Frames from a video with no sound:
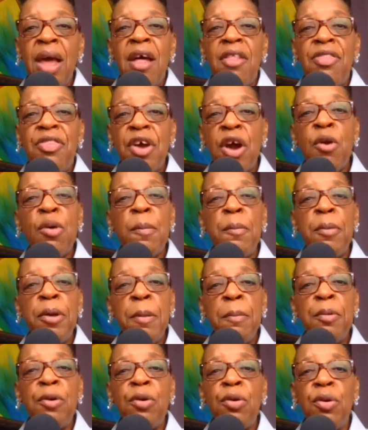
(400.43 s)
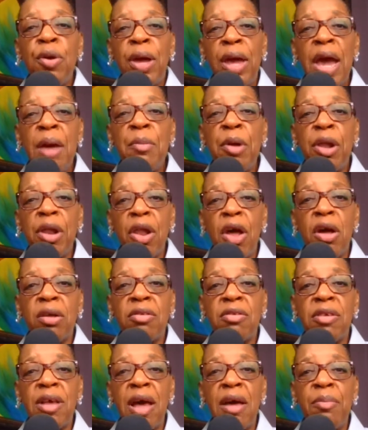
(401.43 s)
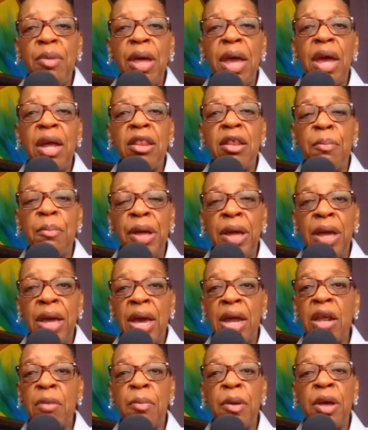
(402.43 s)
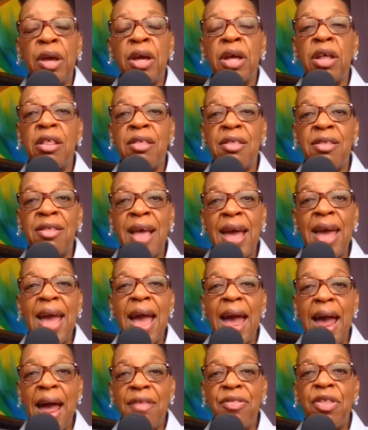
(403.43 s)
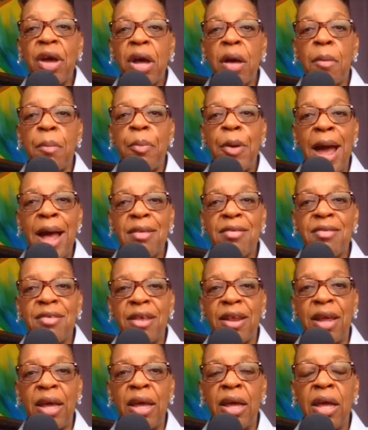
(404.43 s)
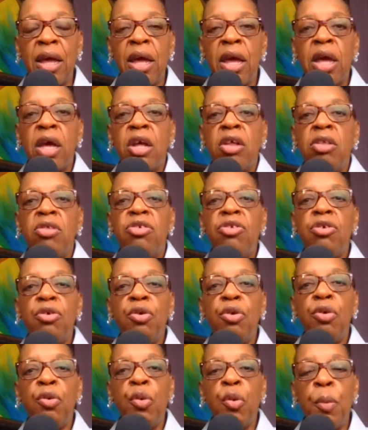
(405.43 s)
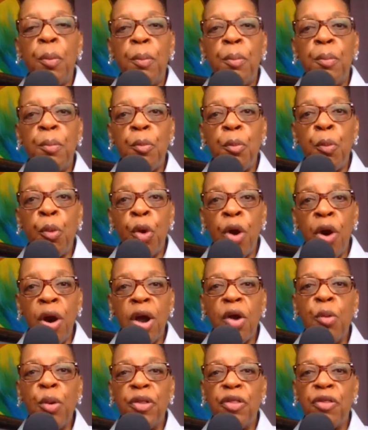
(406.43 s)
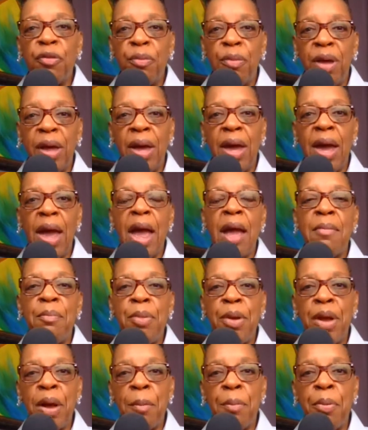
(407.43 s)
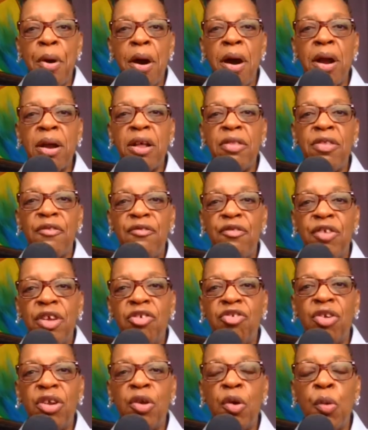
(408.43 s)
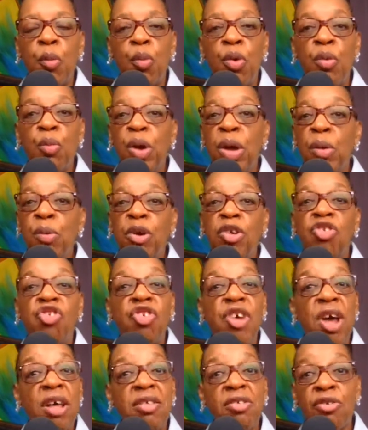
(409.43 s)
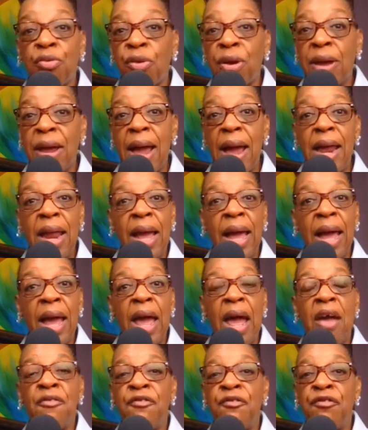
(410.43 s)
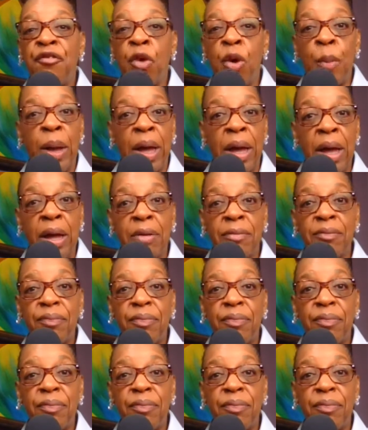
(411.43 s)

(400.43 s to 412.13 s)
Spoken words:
There were people who came alongside me in the beginning because they had the capacity to work with me and be a part of the vision when we were just creating it and forming it.